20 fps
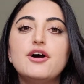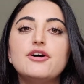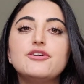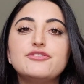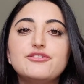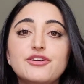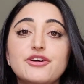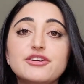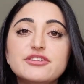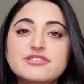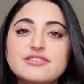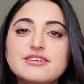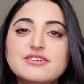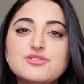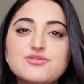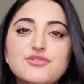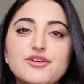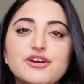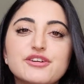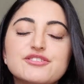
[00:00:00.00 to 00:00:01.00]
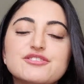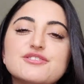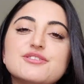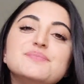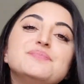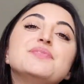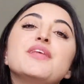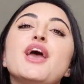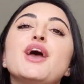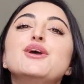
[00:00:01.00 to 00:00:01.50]
First things first,
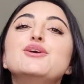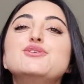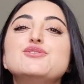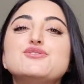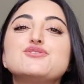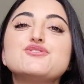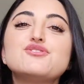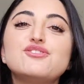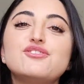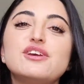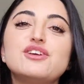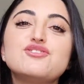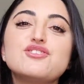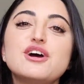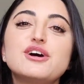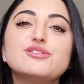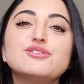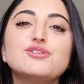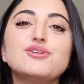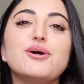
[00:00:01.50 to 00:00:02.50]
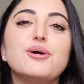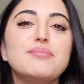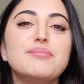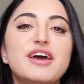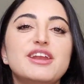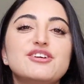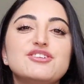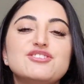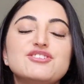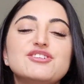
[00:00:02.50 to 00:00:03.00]
you should reach out to your
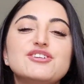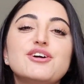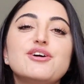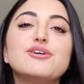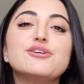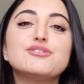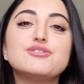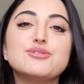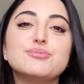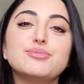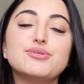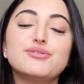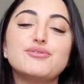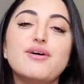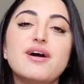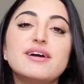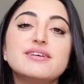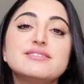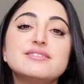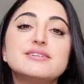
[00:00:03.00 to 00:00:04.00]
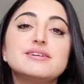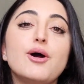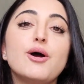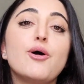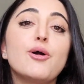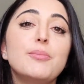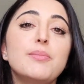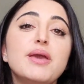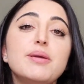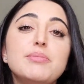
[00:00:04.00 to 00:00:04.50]
manager or supervisor
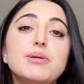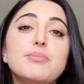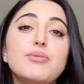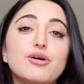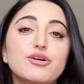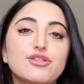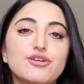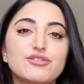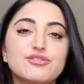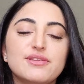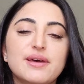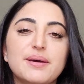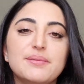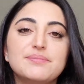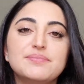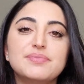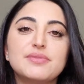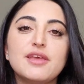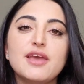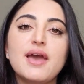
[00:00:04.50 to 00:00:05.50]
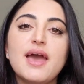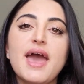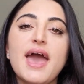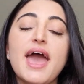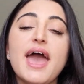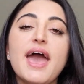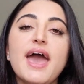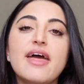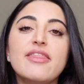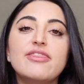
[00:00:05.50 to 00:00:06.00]
or maybe both of them.
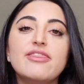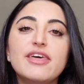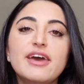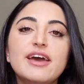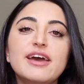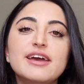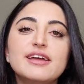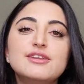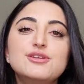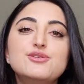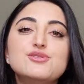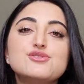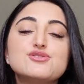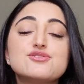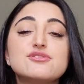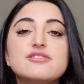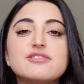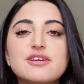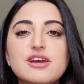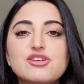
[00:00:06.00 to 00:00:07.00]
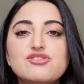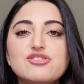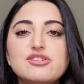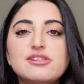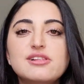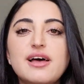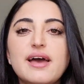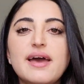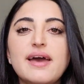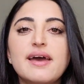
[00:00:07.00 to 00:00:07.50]
And then you should
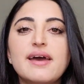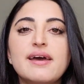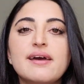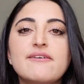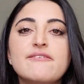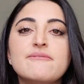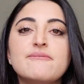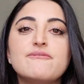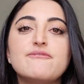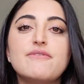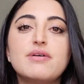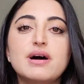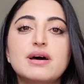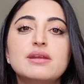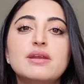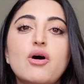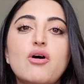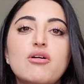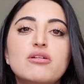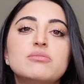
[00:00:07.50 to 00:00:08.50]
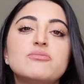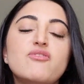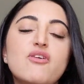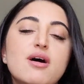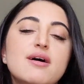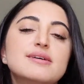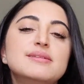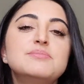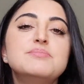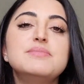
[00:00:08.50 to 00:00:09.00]
schedule a
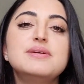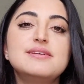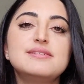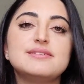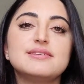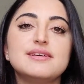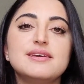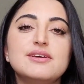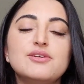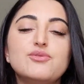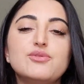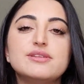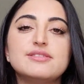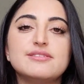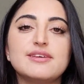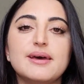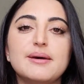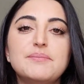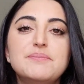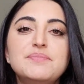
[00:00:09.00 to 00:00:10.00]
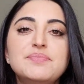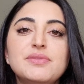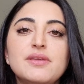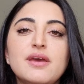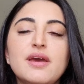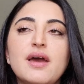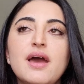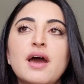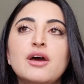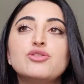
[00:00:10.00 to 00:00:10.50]
one-on-one meeting with them.
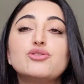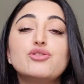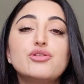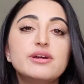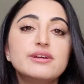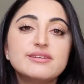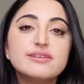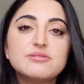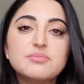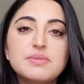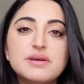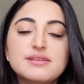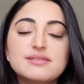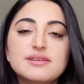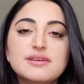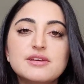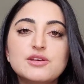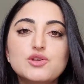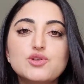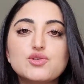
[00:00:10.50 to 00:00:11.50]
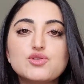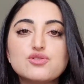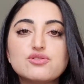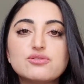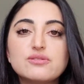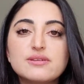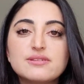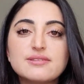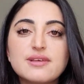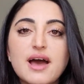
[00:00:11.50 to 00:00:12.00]
During this meeting, you
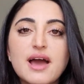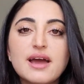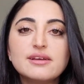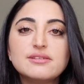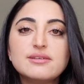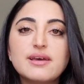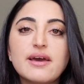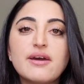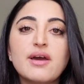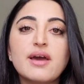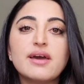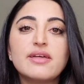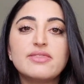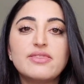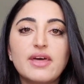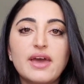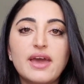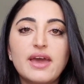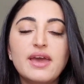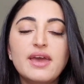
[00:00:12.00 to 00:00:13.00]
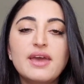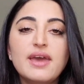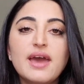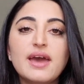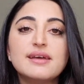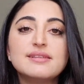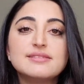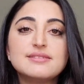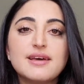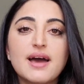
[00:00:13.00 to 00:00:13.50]
should decide a day
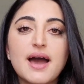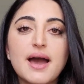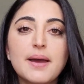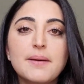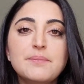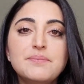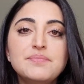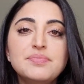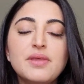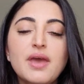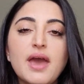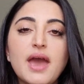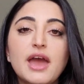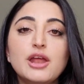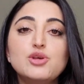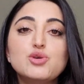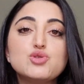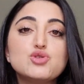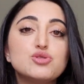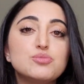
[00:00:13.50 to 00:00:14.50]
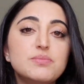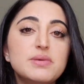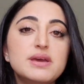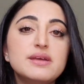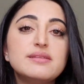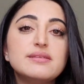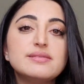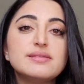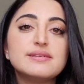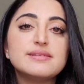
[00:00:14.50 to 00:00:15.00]
and time, and you should
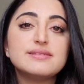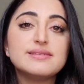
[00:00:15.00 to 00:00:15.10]
meet the